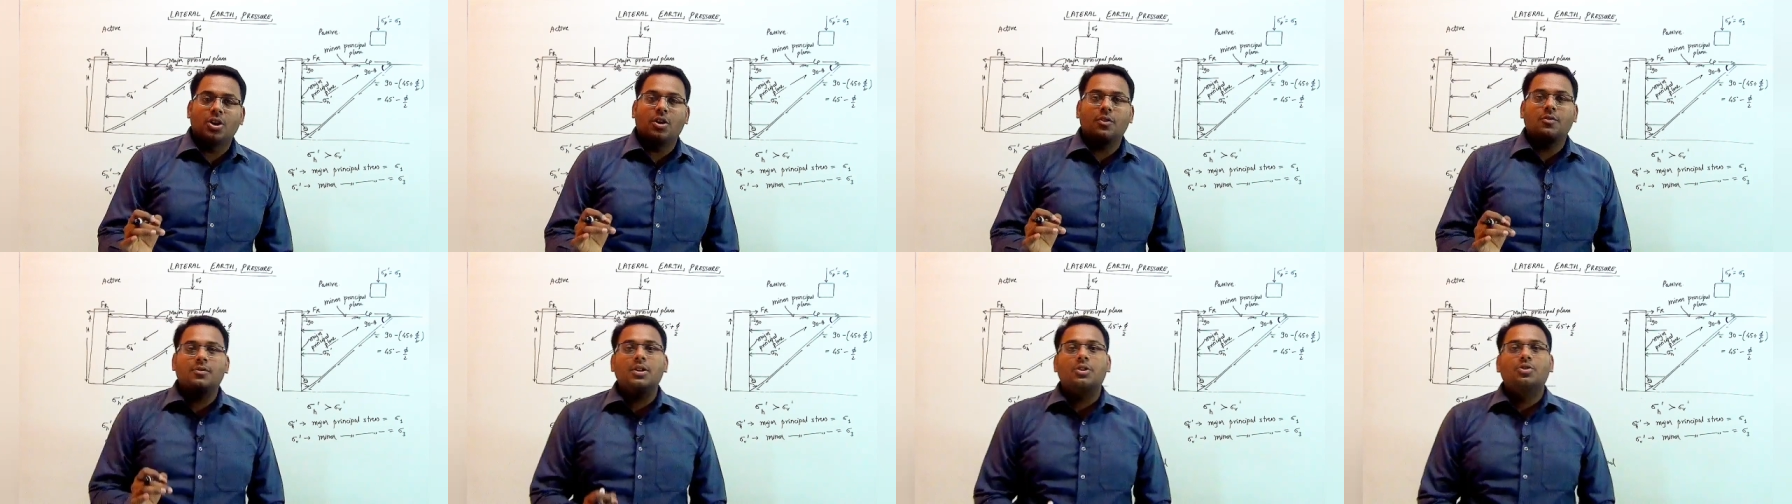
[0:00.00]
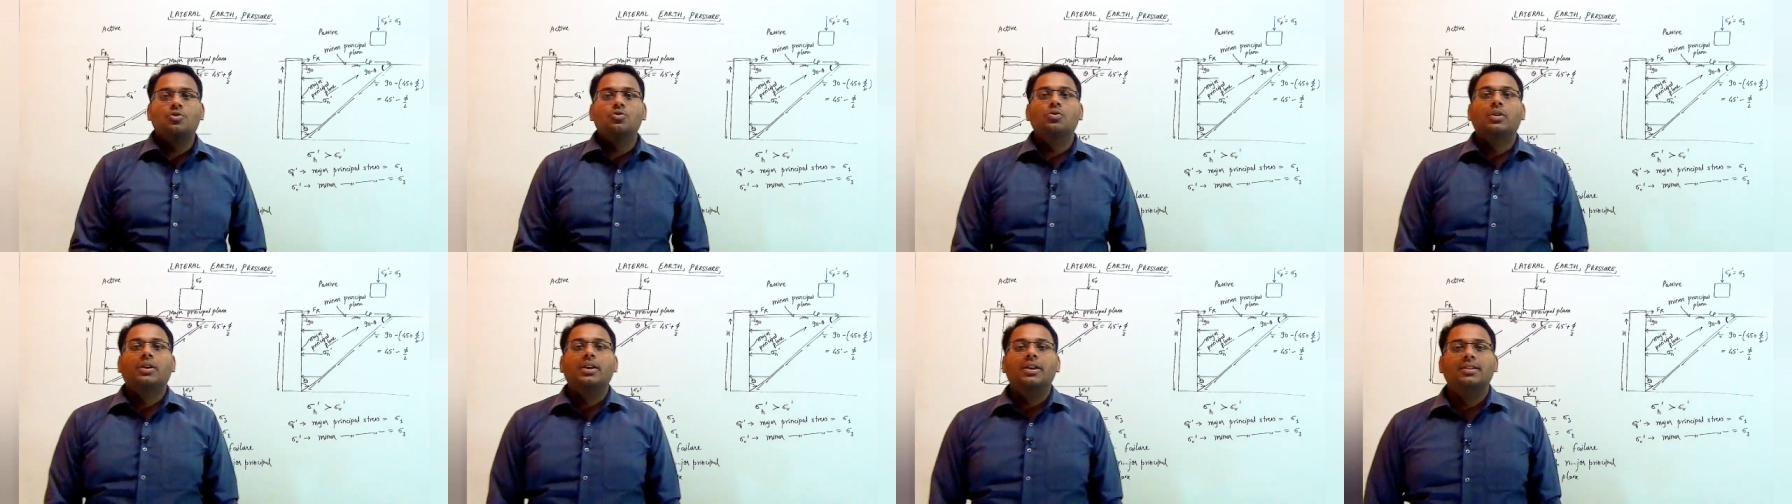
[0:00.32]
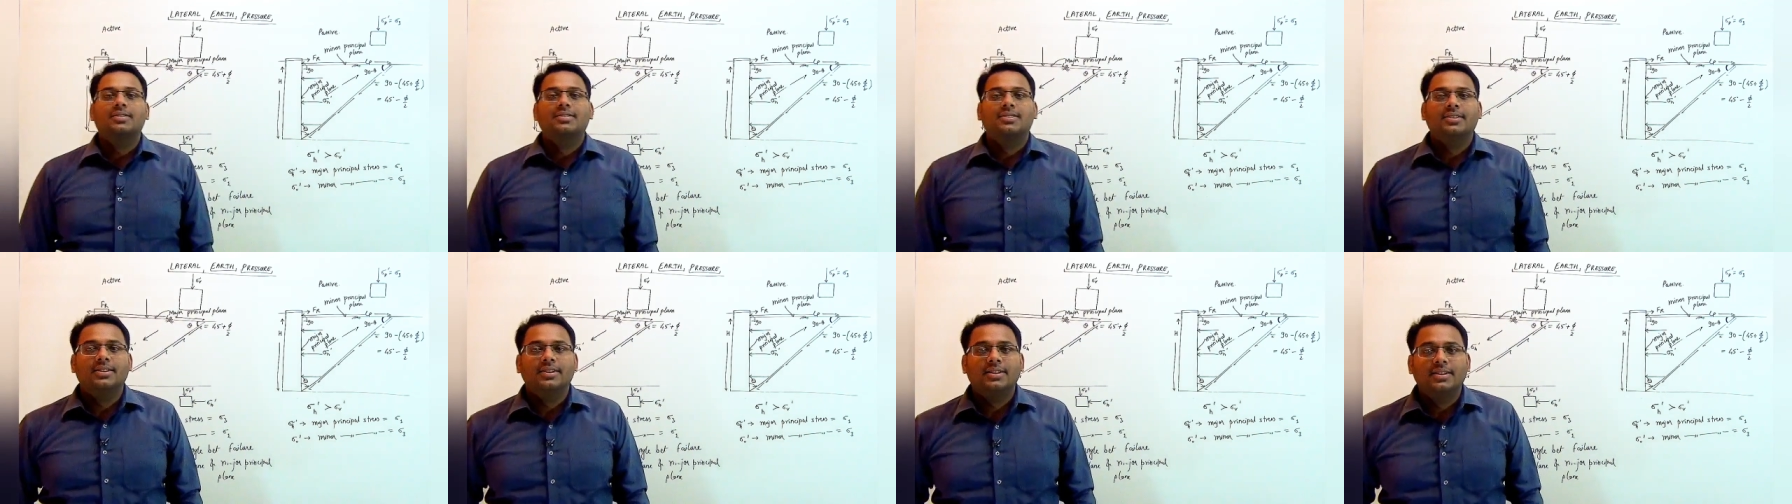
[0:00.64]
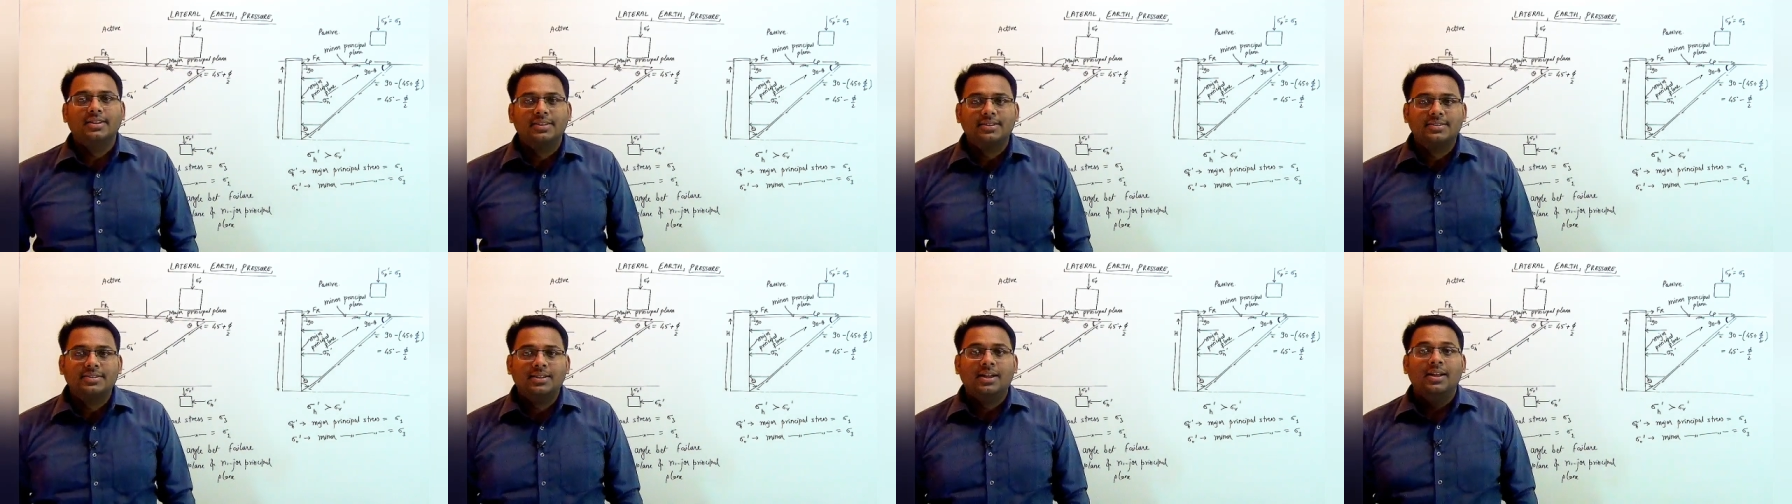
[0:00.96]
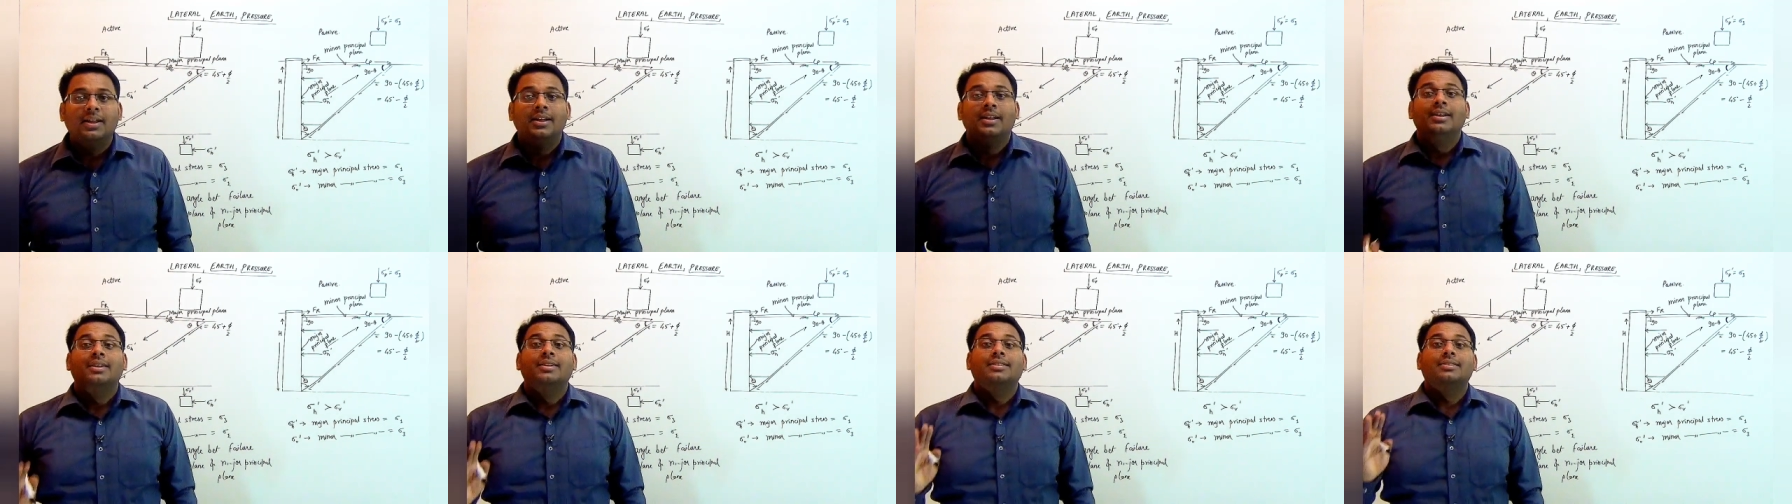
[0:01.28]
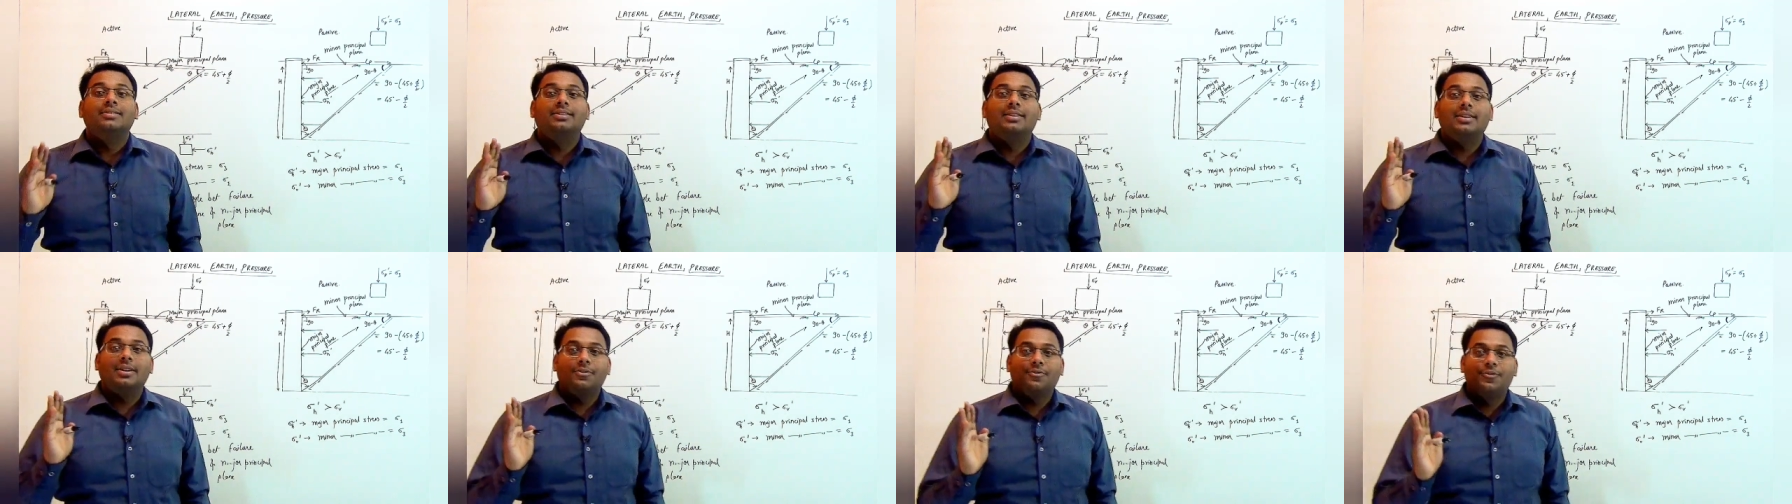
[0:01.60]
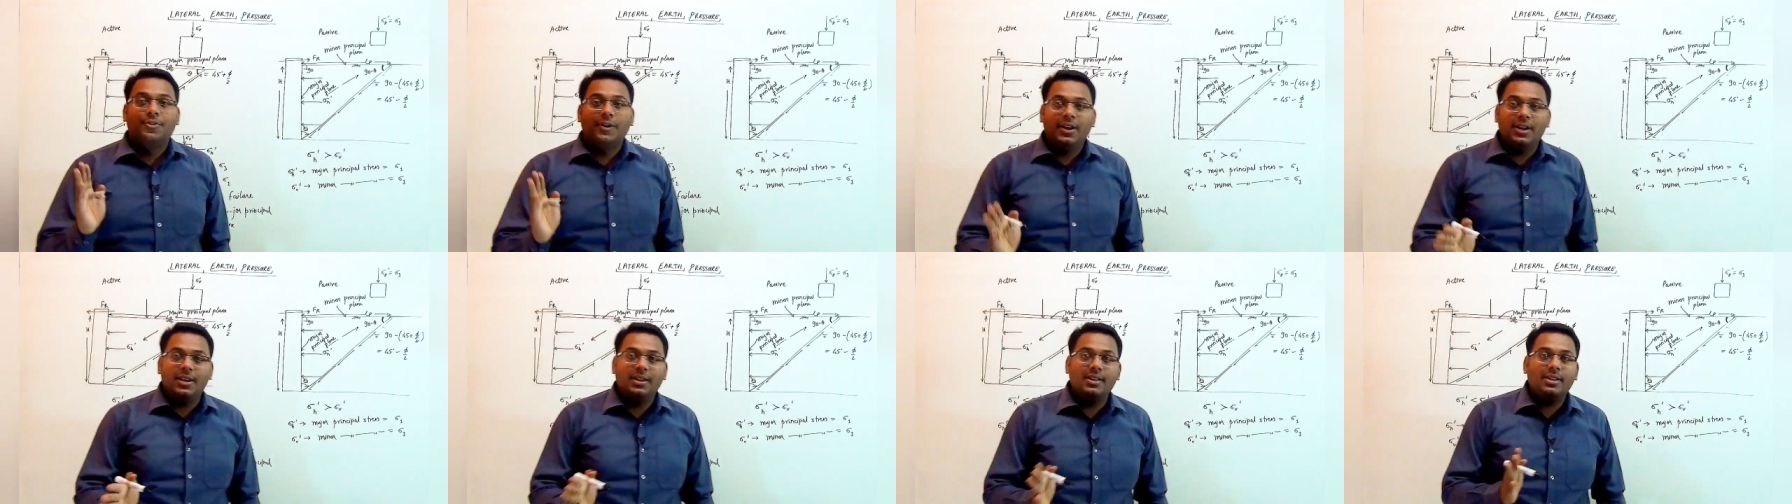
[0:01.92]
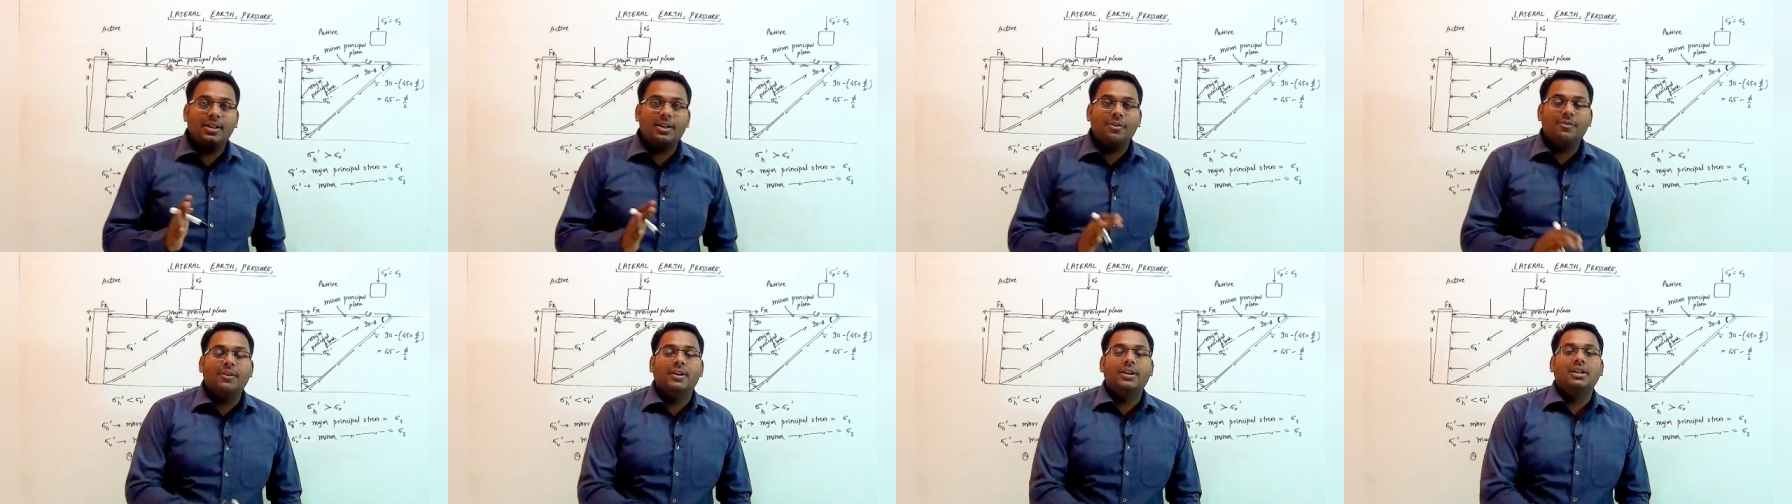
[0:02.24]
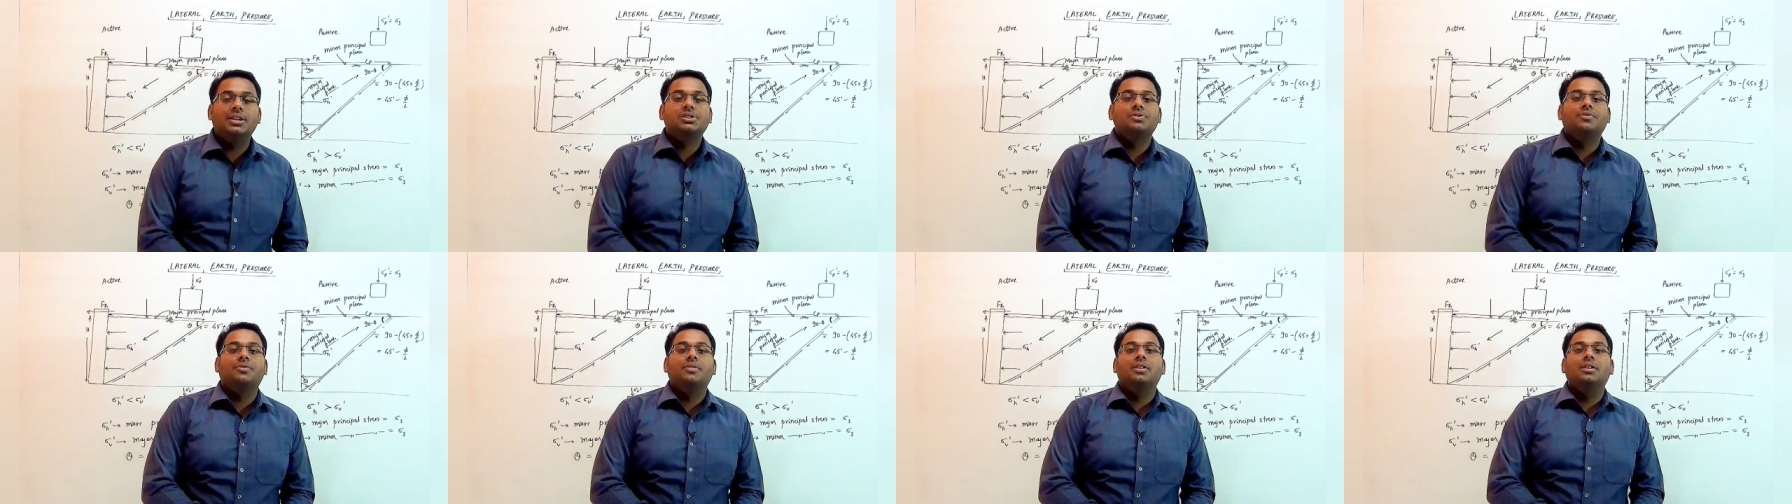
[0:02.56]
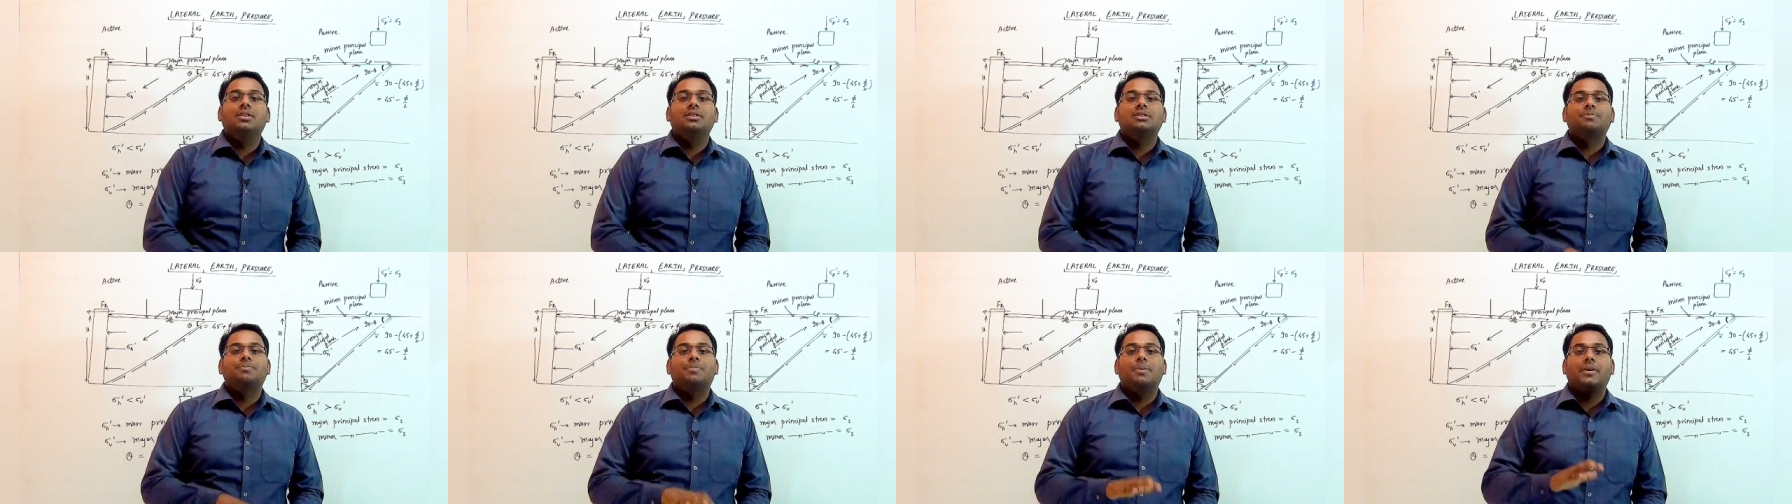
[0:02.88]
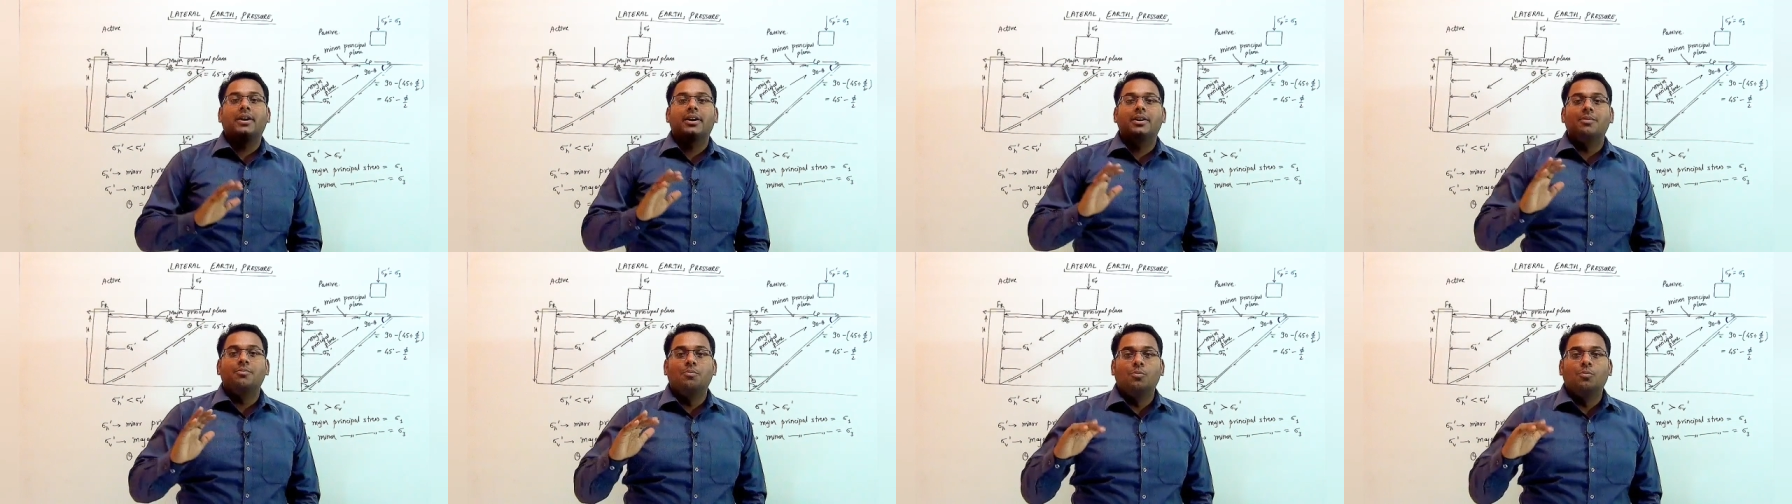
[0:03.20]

of the two cases the failure wedge will spread